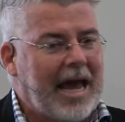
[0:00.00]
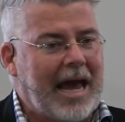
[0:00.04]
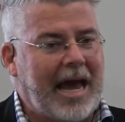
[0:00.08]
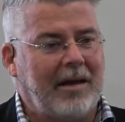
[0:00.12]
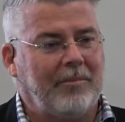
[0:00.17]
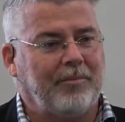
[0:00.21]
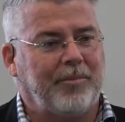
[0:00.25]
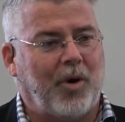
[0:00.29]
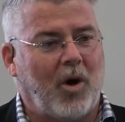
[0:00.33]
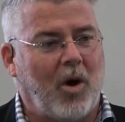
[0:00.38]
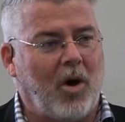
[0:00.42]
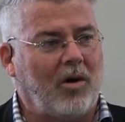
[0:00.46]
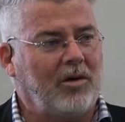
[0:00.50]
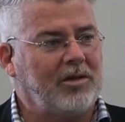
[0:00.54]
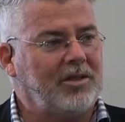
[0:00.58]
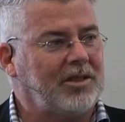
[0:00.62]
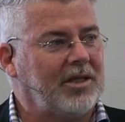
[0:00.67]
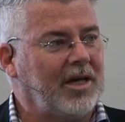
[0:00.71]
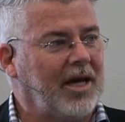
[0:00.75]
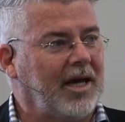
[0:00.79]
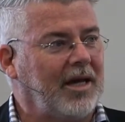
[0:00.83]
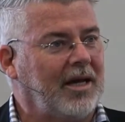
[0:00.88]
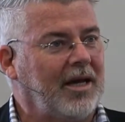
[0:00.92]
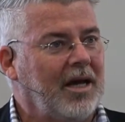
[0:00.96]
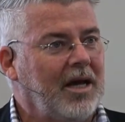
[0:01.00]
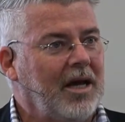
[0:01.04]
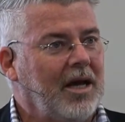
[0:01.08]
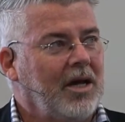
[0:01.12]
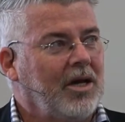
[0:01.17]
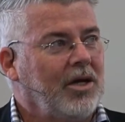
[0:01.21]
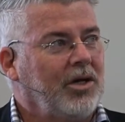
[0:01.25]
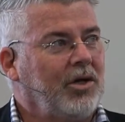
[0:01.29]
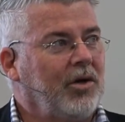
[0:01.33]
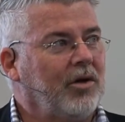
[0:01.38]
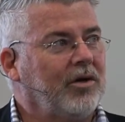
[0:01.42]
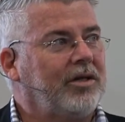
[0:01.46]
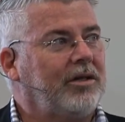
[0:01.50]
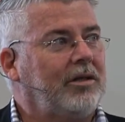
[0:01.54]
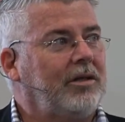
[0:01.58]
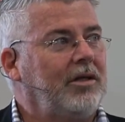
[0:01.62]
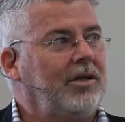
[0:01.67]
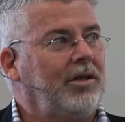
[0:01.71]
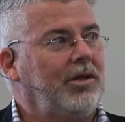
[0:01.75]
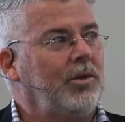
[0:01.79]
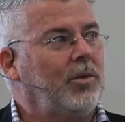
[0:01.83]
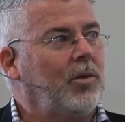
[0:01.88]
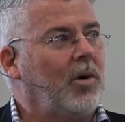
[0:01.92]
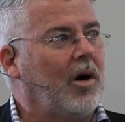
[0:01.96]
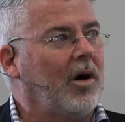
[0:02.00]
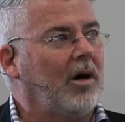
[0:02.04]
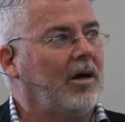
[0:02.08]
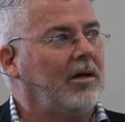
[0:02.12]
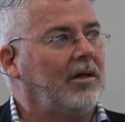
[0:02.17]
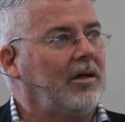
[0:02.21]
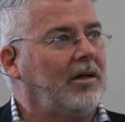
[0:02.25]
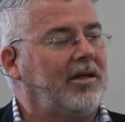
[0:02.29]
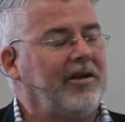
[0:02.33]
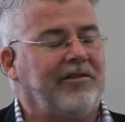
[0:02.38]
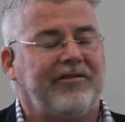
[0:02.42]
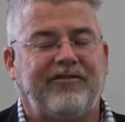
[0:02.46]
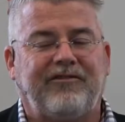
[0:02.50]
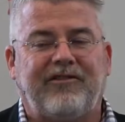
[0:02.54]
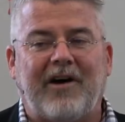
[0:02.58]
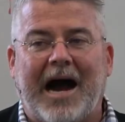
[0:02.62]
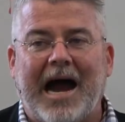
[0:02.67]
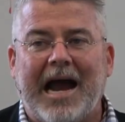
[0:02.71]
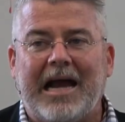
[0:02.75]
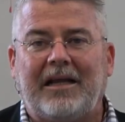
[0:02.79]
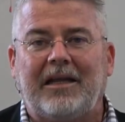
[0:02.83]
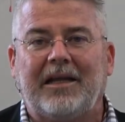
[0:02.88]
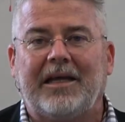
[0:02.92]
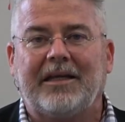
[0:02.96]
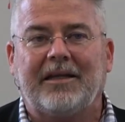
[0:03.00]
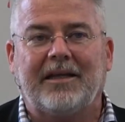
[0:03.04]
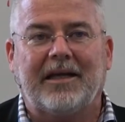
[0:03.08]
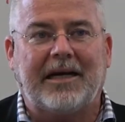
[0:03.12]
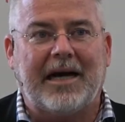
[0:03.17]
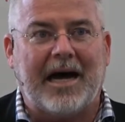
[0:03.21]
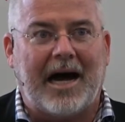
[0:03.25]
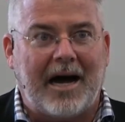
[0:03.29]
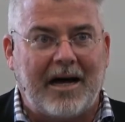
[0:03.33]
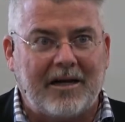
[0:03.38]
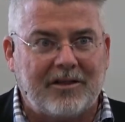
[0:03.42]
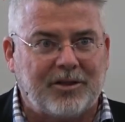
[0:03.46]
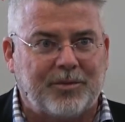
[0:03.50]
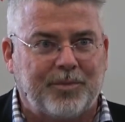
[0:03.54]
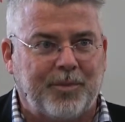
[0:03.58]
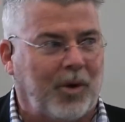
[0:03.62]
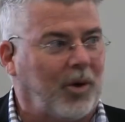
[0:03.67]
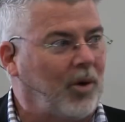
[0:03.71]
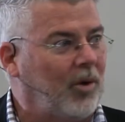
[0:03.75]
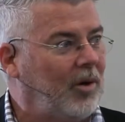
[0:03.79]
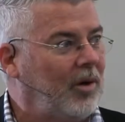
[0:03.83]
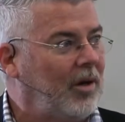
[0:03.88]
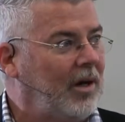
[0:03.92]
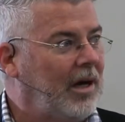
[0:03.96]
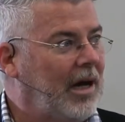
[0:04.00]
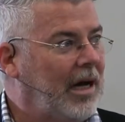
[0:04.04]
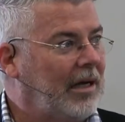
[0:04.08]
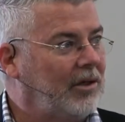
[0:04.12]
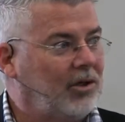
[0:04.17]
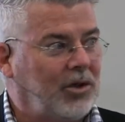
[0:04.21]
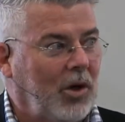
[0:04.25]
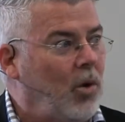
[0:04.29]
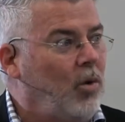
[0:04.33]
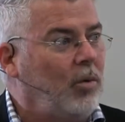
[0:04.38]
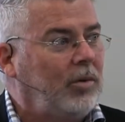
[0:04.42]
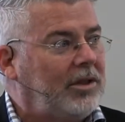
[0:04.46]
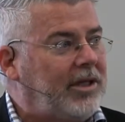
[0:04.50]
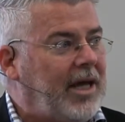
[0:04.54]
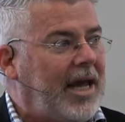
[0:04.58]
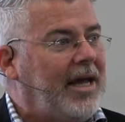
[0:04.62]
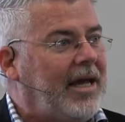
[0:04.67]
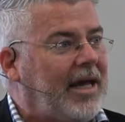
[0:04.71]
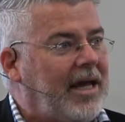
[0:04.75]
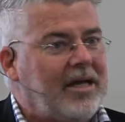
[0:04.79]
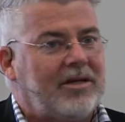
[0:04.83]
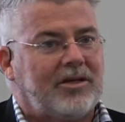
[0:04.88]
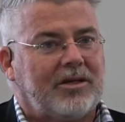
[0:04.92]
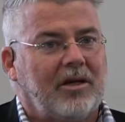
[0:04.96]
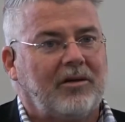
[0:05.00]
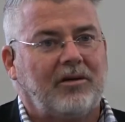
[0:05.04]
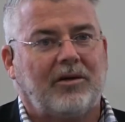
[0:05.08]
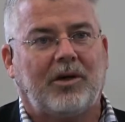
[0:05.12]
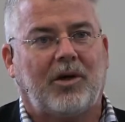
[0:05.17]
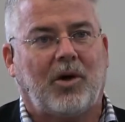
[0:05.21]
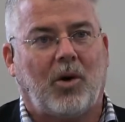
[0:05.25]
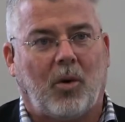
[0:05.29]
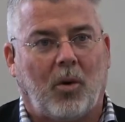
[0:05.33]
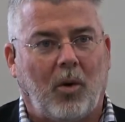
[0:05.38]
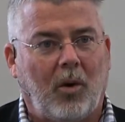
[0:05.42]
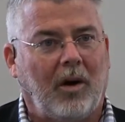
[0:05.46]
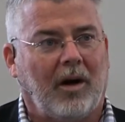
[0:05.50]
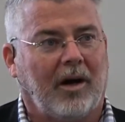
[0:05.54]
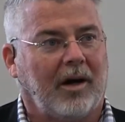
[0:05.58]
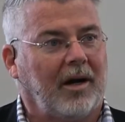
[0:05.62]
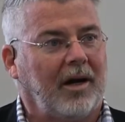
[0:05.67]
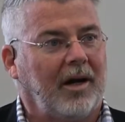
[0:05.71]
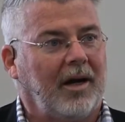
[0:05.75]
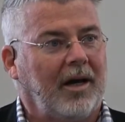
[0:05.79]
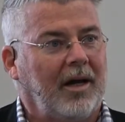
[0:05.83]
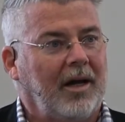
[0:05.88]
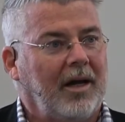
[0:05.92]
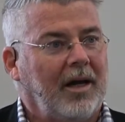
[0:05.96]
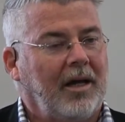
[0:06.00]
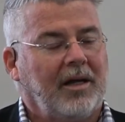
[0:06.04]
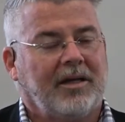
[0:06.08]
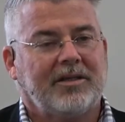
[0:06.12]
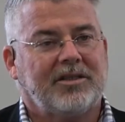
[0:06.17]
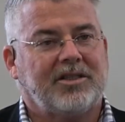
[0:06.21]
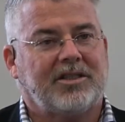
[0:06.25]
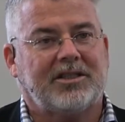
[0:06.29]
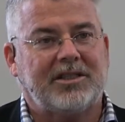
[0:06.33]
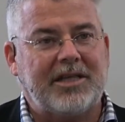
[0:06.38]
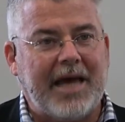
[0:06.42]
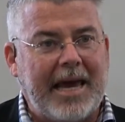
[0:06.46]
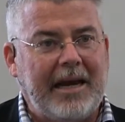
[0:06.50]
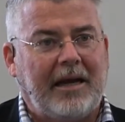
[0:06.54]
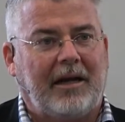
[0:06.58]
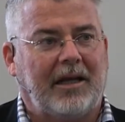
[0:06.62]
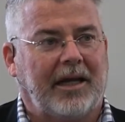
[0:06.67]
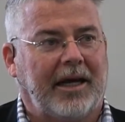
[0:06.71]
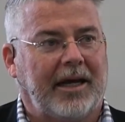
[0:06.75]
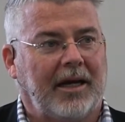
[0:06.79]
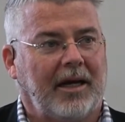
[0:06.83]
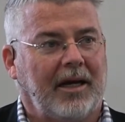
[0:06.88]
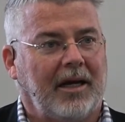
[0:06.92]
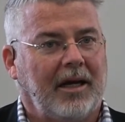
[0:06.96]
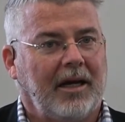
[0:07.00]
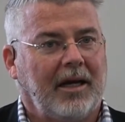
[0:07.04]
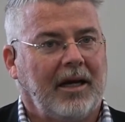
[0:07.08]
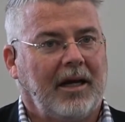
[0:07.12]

And Paul said, you are defiling the gospel. Don't take each other to court. Settle it.